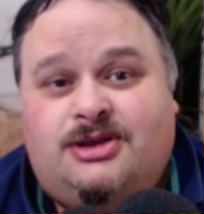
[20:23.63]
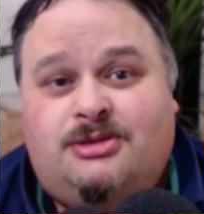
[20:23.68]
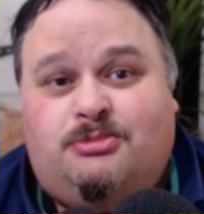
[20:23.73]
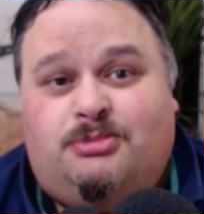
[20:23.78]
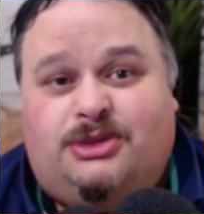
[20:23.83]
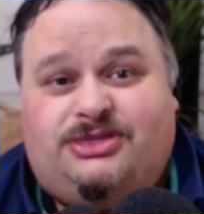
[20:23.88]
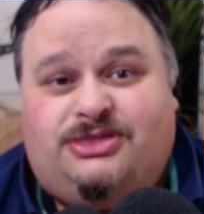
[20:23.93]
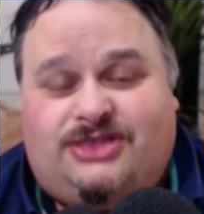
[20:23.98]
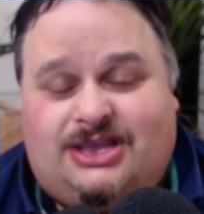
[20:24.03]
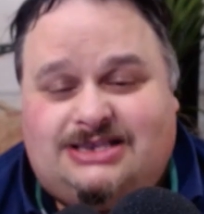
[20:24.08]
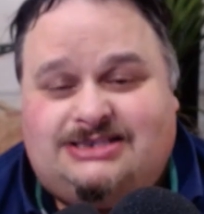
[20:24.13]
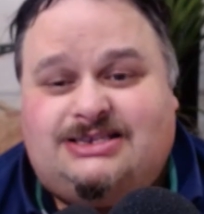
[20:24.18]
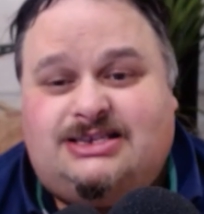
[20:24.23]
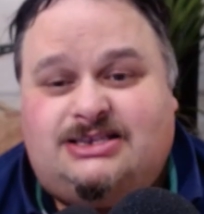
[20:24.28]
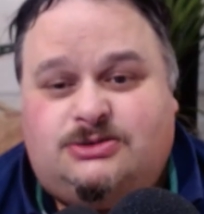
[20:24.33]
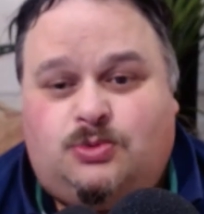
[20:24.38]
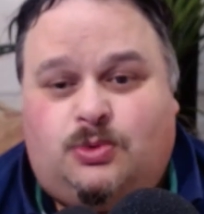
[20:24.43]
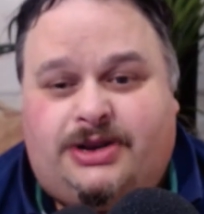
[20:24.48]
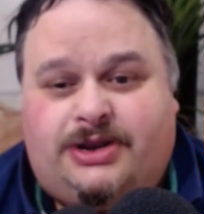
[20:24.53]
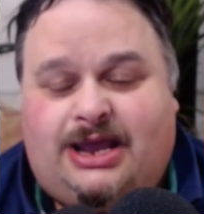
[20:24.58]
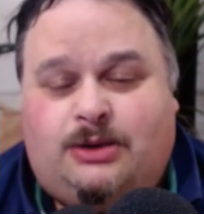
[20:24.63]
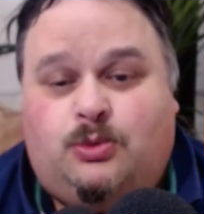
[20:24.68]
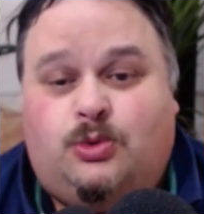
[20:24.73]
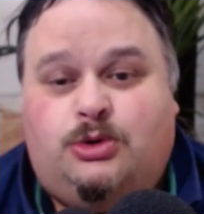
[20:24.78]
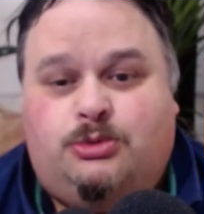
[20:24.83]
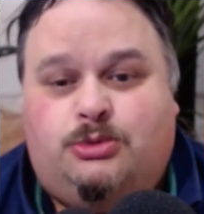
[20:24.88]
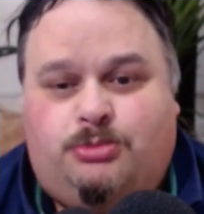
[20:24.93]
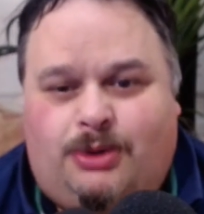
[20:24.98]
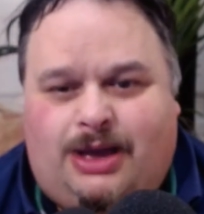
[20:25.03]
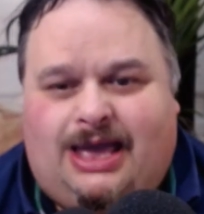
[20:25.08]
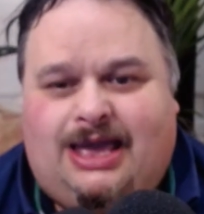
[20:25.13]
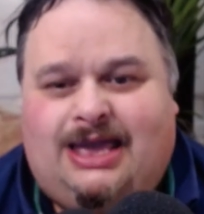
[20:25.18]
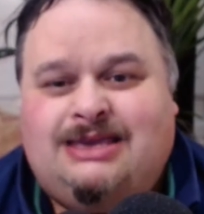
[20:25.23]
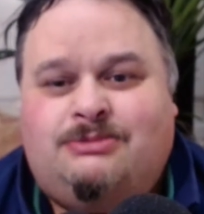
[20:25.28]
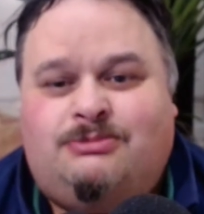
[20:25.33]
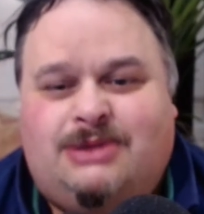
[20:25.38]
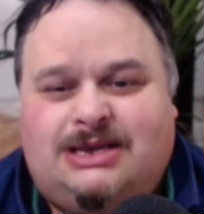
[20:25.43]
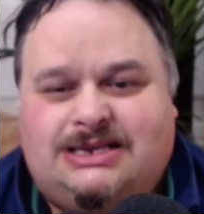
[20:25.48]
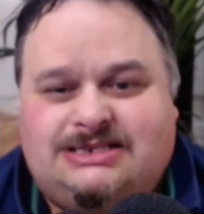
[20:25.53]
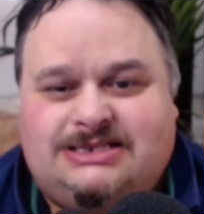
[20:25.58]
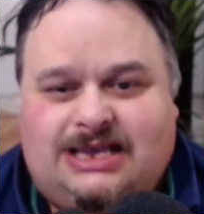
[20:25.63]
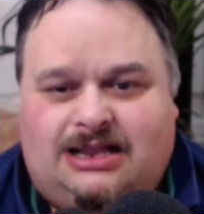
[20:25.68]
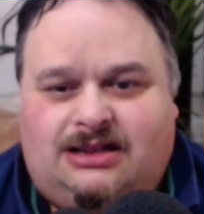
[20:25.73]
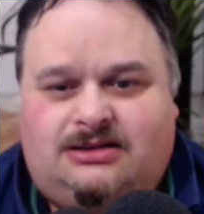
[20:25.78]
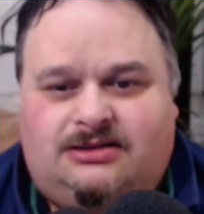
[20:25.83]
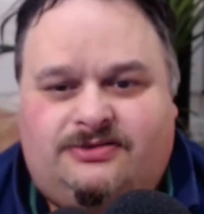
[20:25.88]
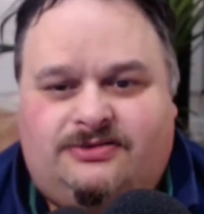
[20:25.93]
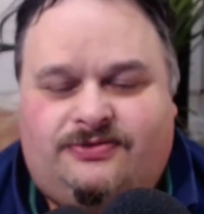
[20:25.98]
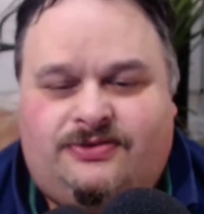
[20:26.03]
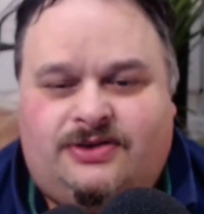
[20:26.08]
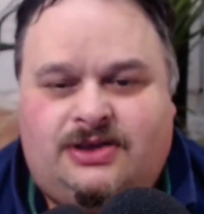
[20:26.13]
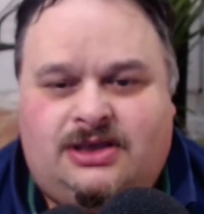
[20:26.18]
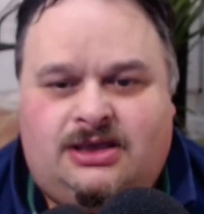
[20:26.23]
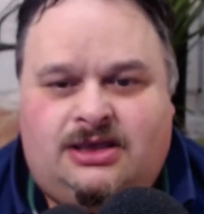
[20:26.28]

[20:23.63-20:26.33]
but this is what I would buy myself